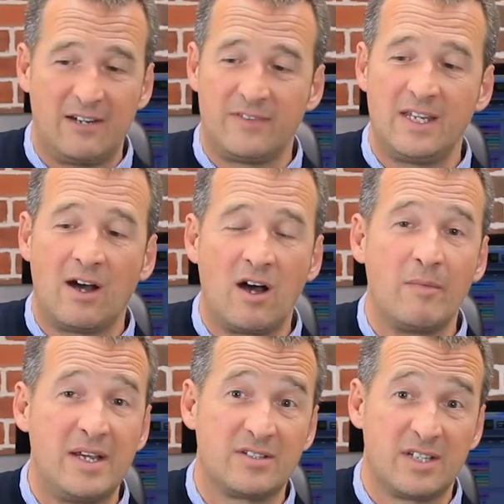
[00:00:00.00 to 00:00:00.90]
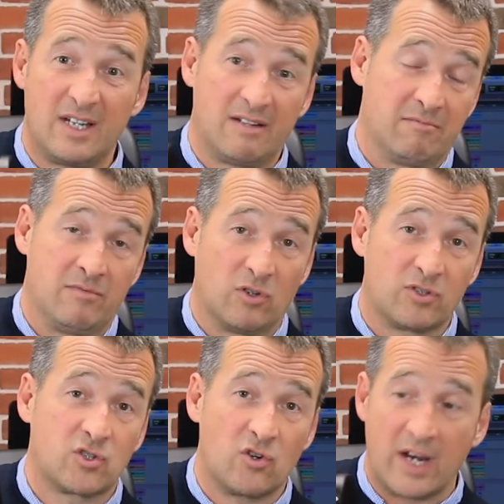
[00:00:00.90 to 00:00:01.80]
if the arm is not
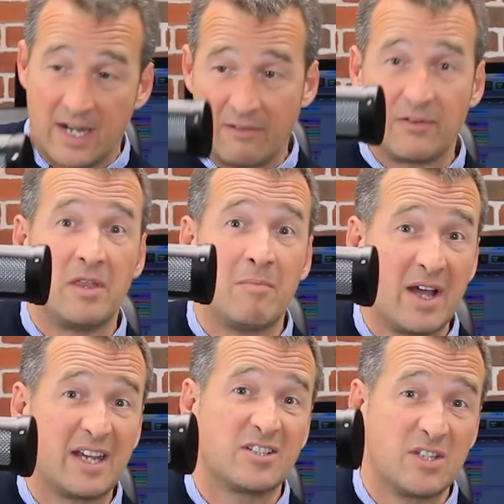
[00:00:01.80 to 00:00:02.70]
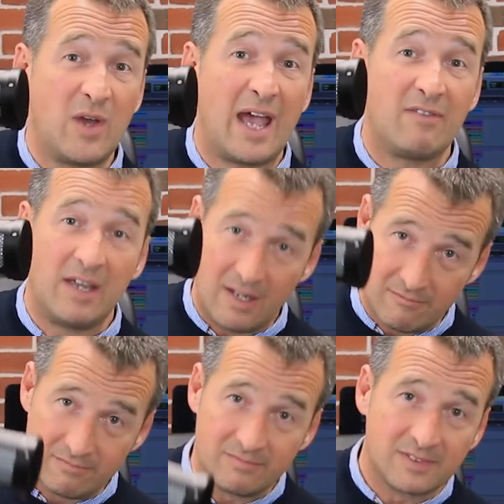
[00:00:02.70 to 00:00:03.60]
strong enough and the mic is too heavy,
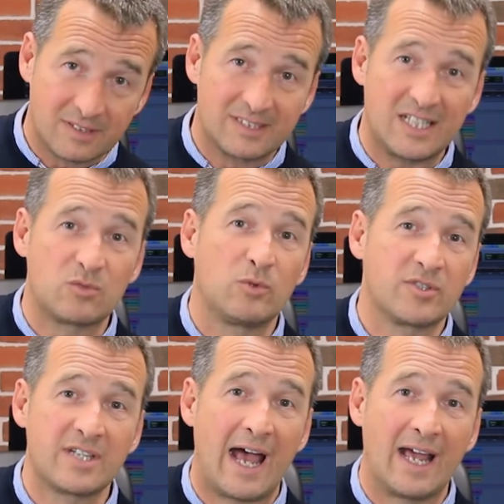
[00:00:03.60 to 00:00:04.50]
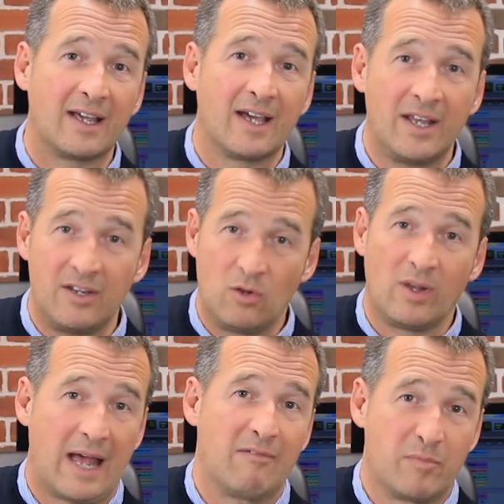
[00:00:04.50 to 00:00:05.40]
this will sag and you'll
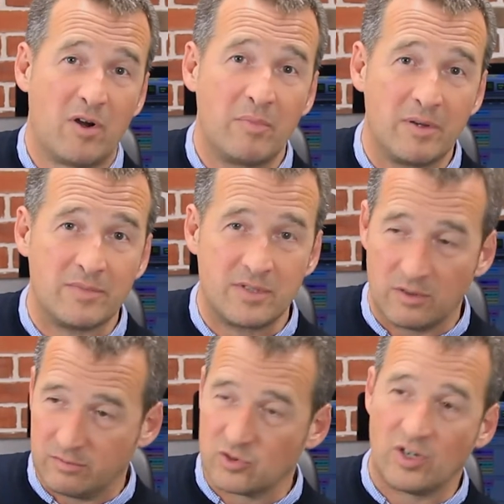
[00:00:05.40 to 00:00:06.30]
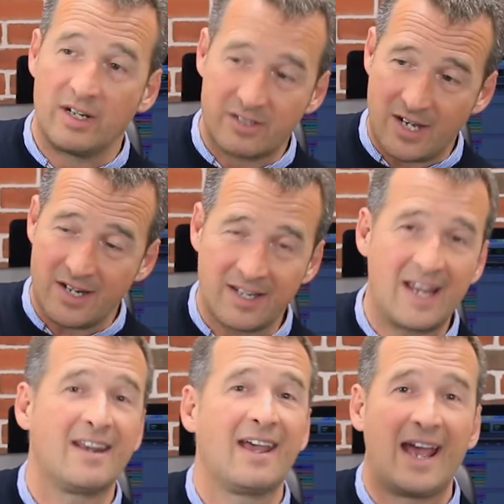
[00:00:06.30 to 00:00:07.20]
have problems. You'll try and tighten
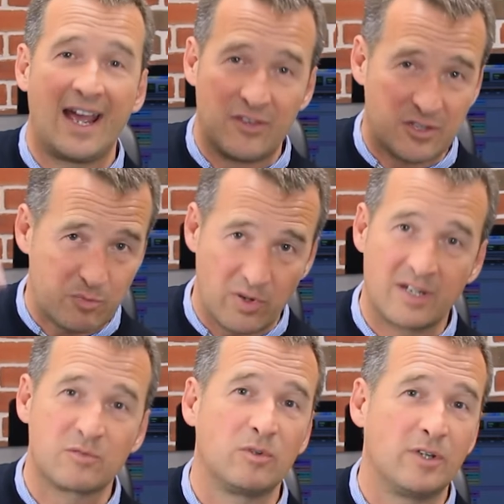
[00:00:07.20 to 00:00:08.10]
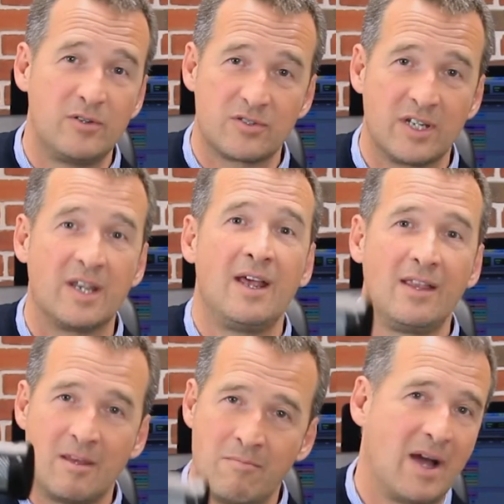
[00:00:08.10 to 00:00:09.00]
it and the springs will loosen,
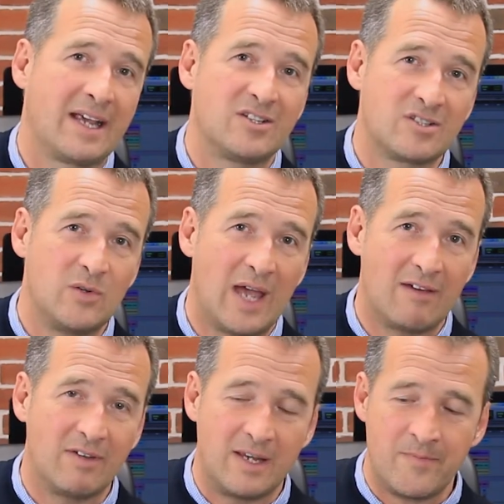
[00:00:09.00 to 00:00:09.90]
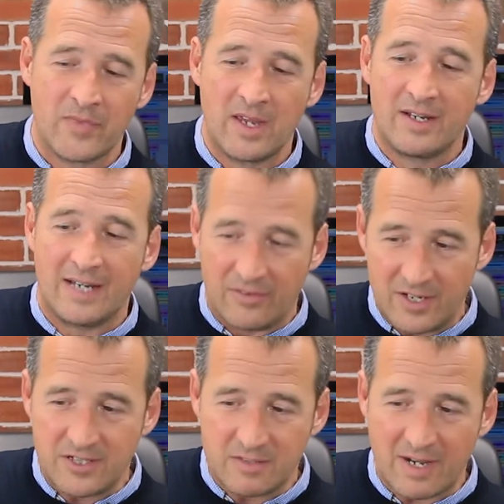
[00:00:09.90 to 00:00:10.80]
the mic is too heavy. Now
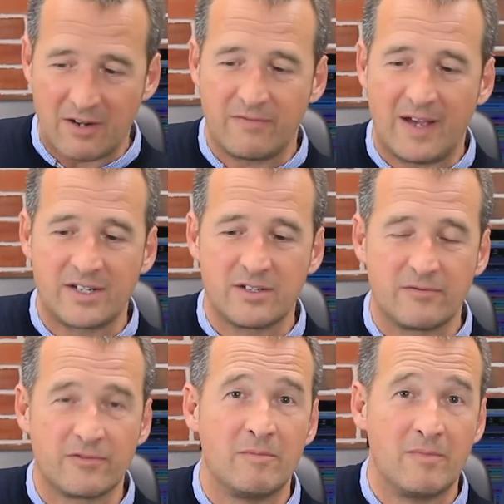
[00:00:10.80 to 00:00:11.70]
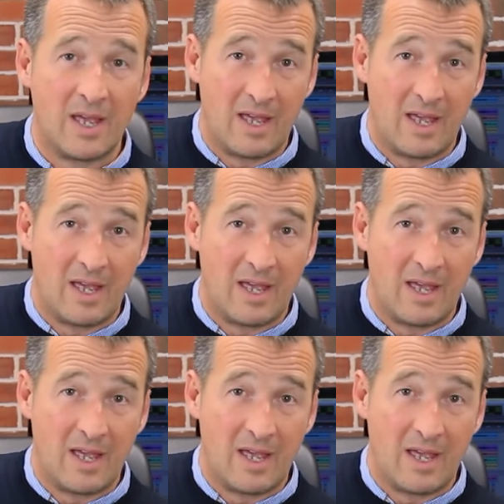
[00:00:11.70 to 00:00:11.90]
this is manufactured from